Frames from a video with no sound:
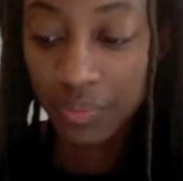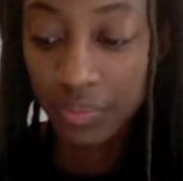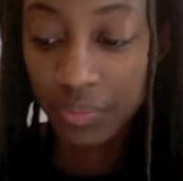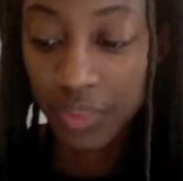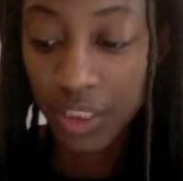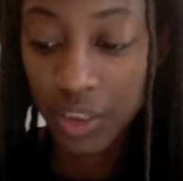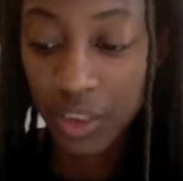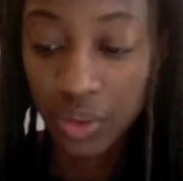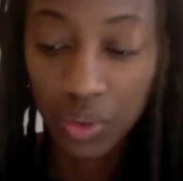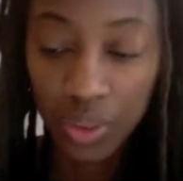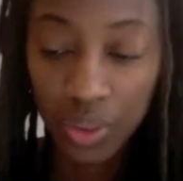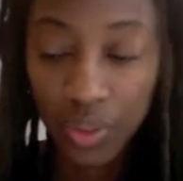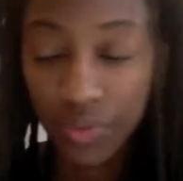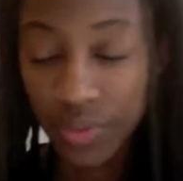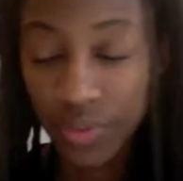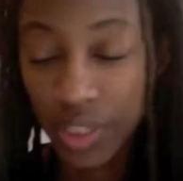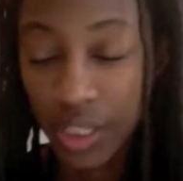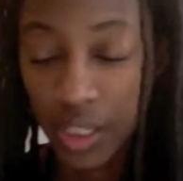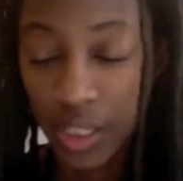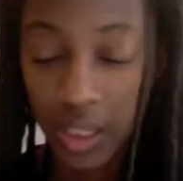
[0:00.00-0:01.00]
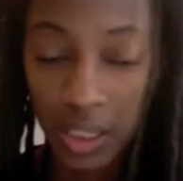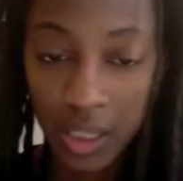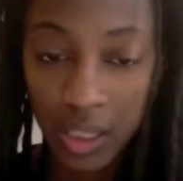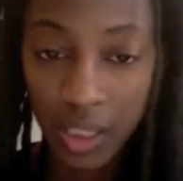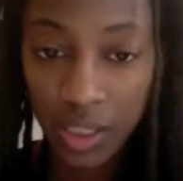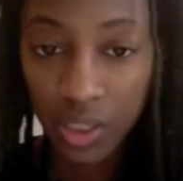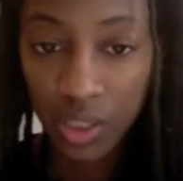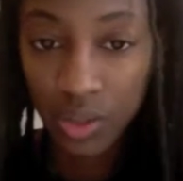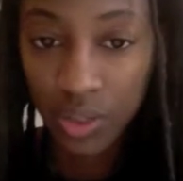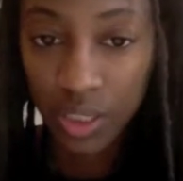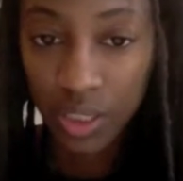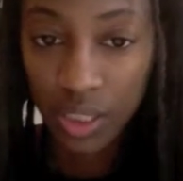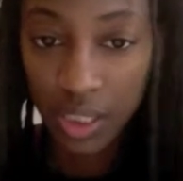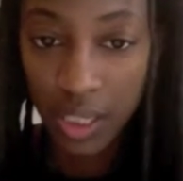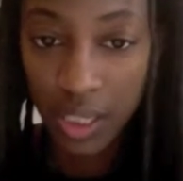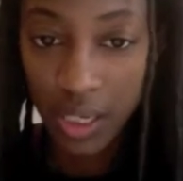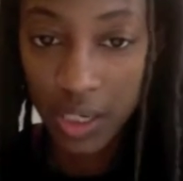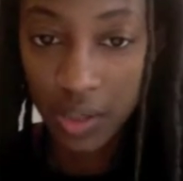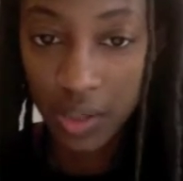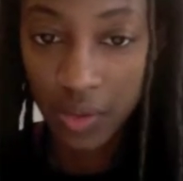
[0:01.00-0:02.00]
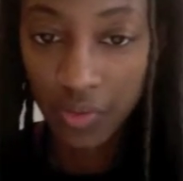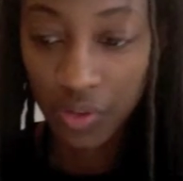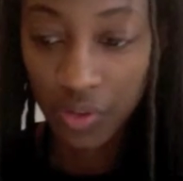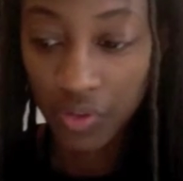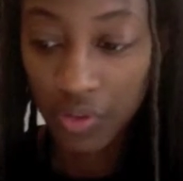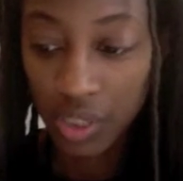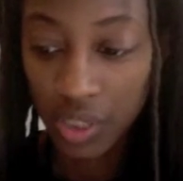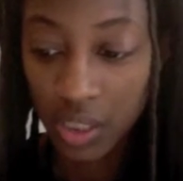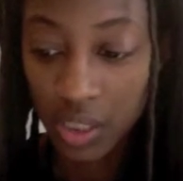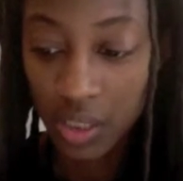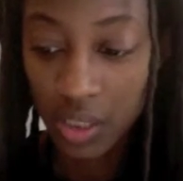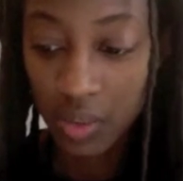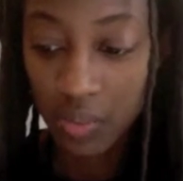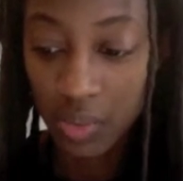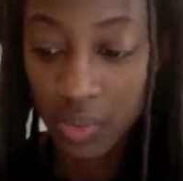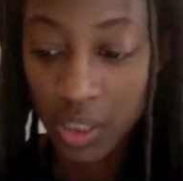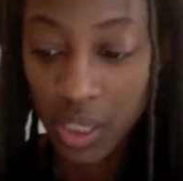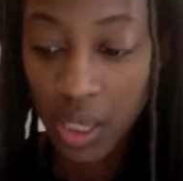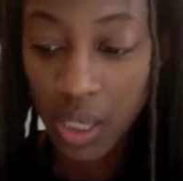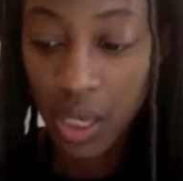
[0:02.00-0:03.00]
that's sort of like history / review of systems,